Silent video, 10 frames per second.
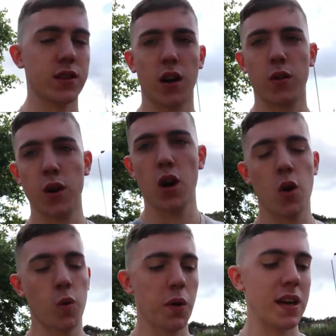so
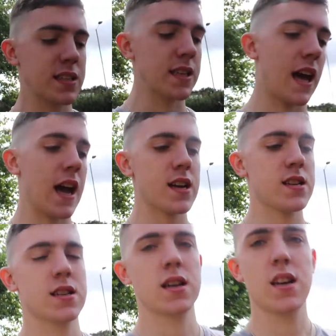we'll get to that
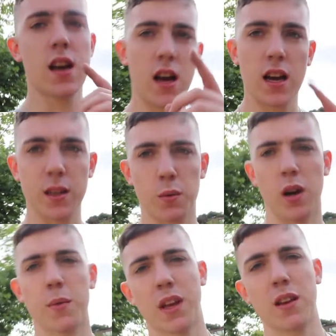and then
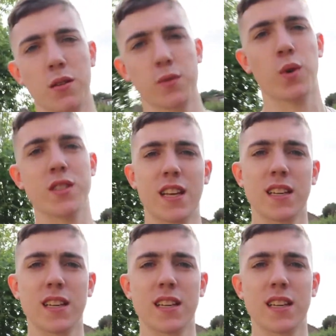we'll update you of what's